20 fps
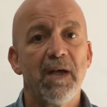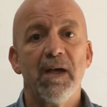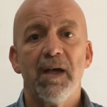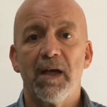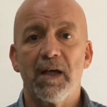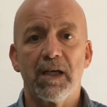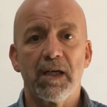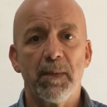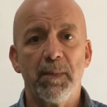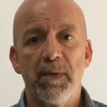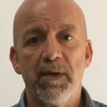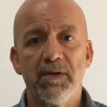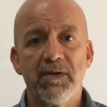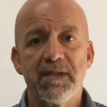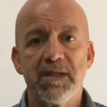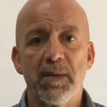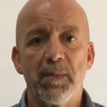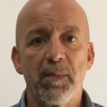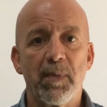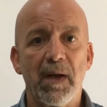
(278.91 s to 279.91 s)
and
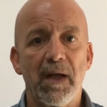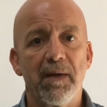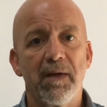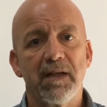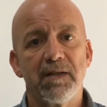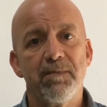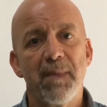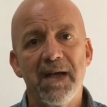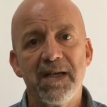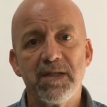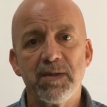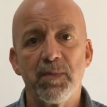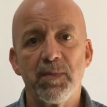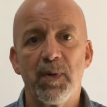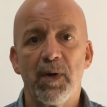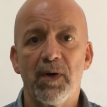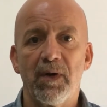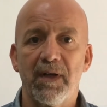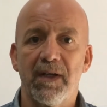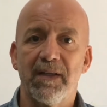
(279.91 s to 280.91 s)
community play a major
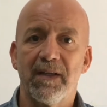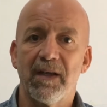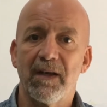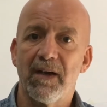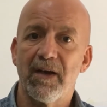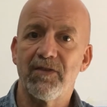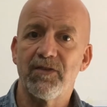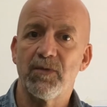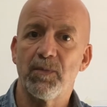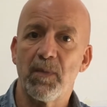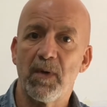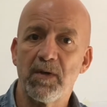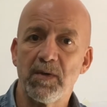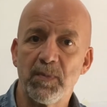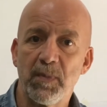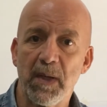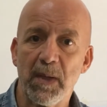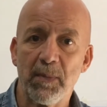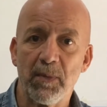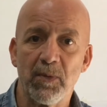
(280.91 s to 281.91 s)
part in the lives of most
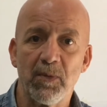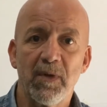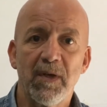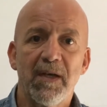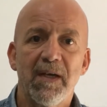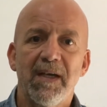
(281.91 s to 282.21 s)
people